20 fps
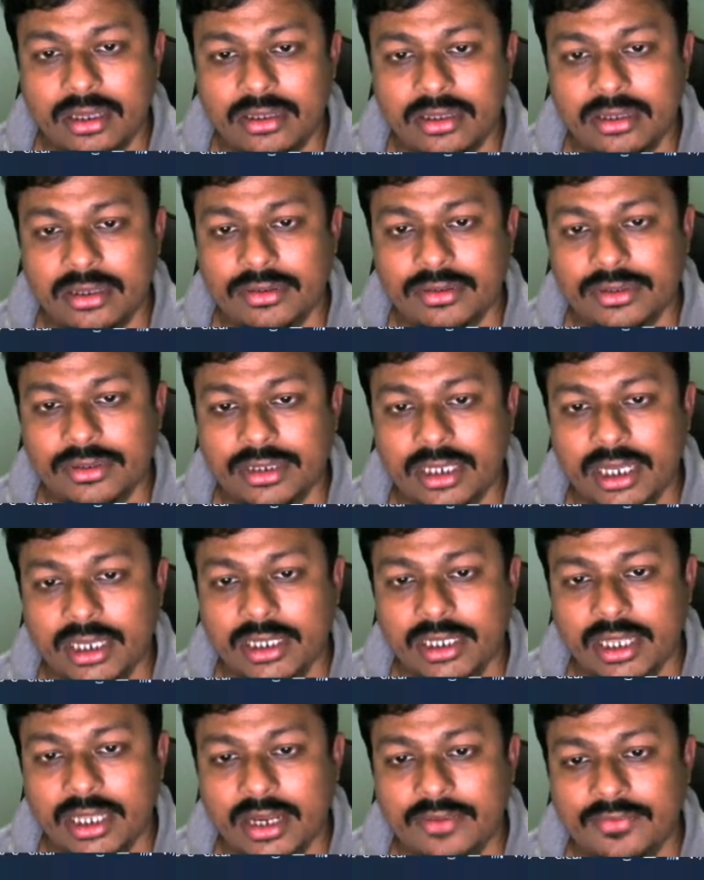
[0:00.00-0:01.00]
You select
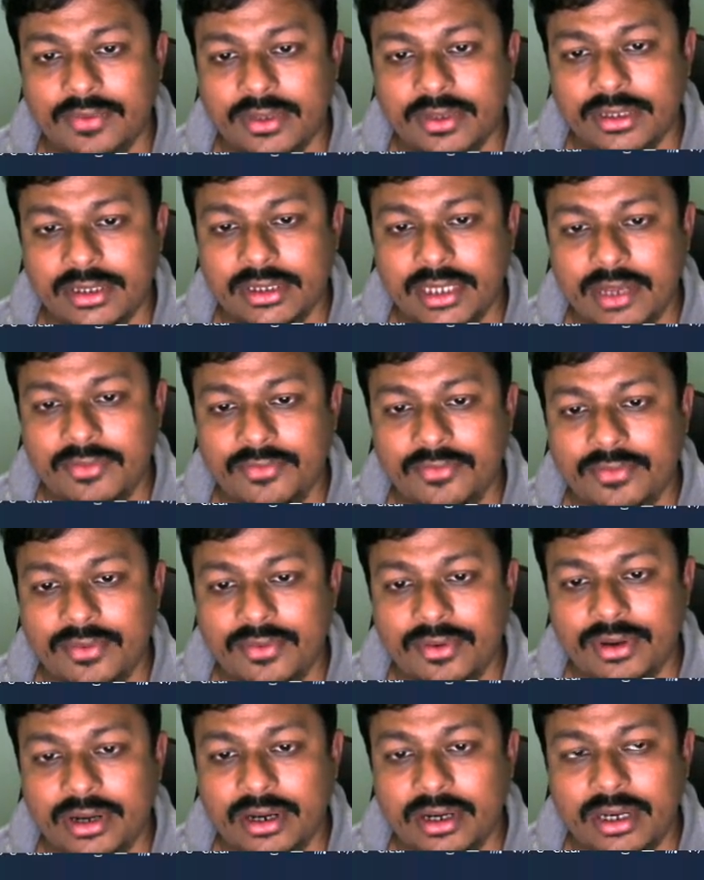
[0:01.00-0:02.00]
that same
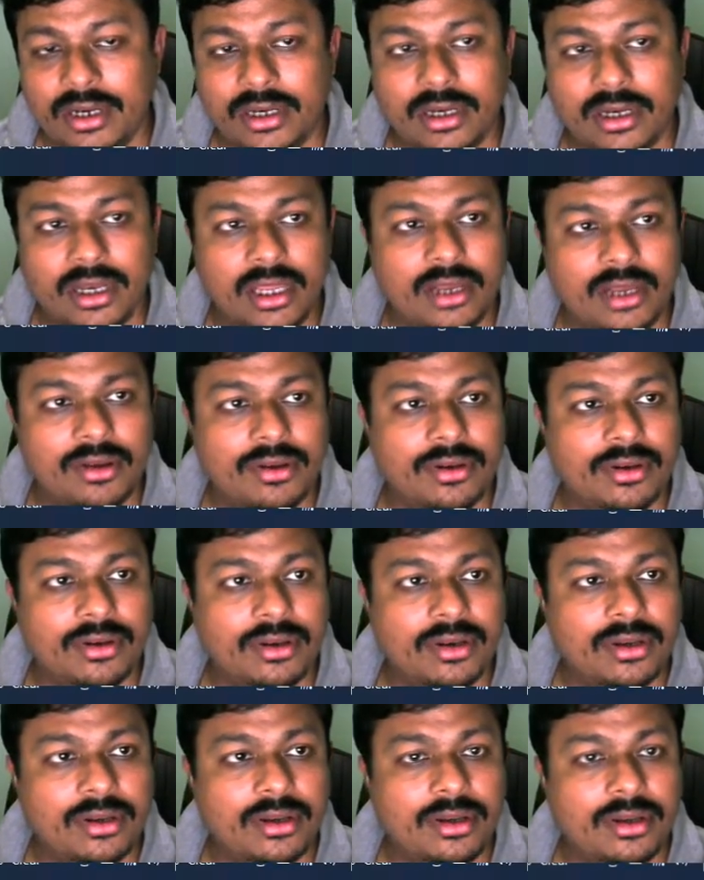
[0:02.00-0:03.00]
folder, click on
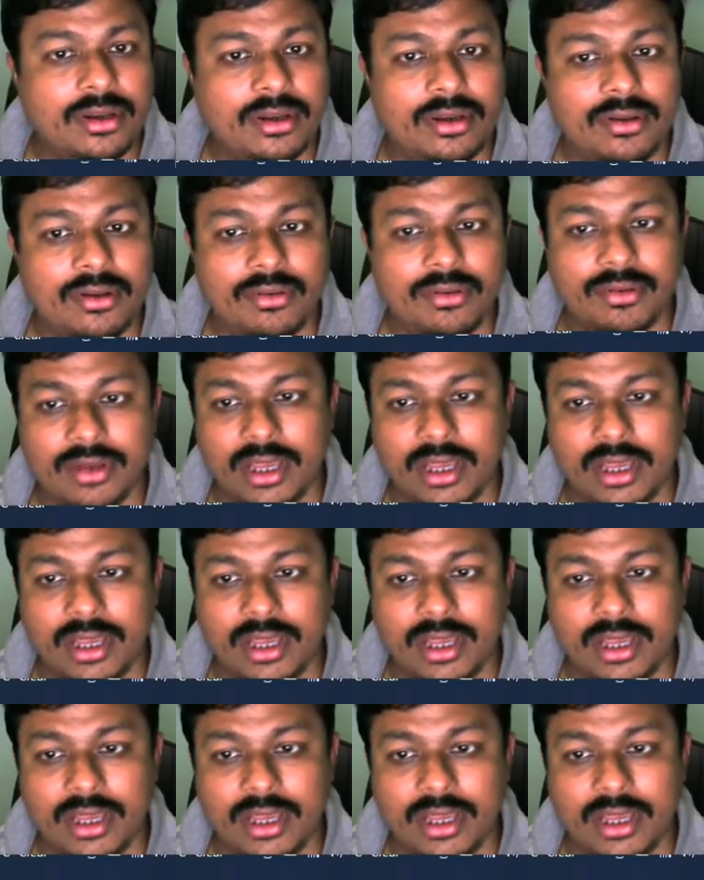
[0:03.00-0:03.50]
OK.